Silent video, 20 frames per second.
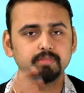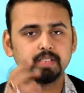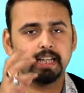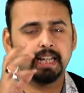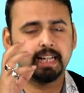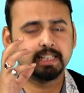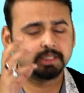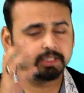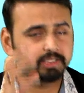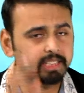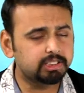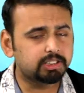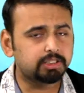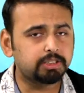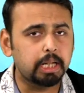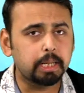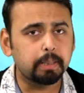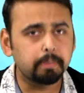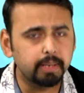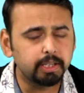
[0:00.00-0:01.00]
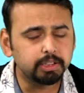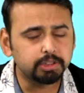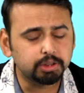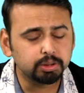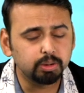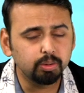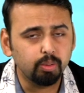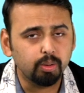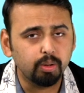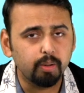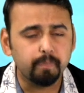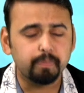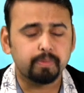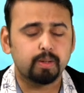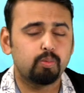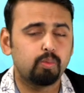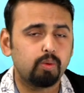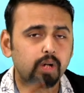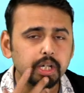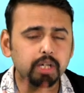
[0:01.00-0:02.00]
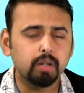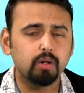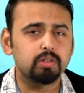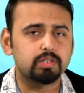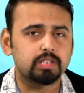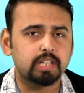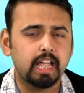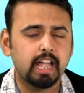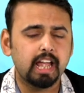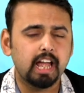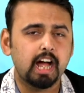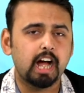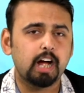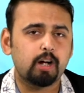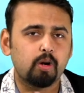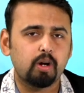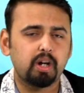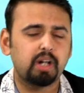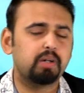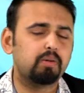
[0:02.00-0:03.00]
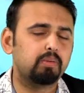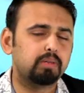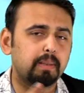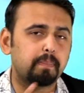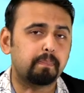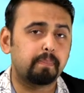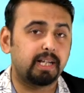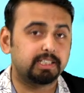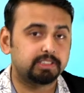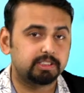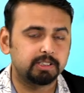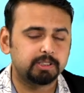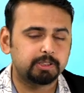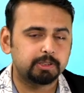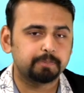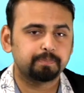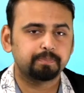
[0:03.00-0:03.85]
Is this statement true? What do you say according to the passage?